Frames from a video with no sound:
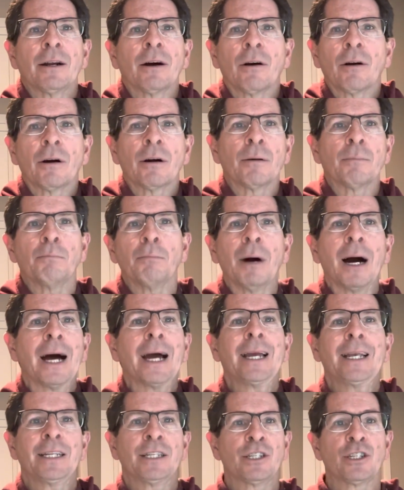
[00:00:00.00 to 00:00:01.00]
our
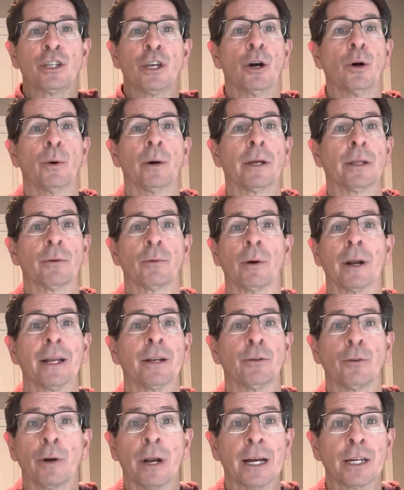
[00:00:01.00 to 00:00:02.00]
minds going the right
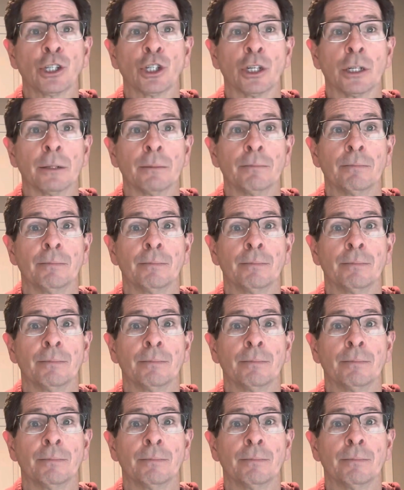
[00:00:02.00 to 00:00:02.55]
direction.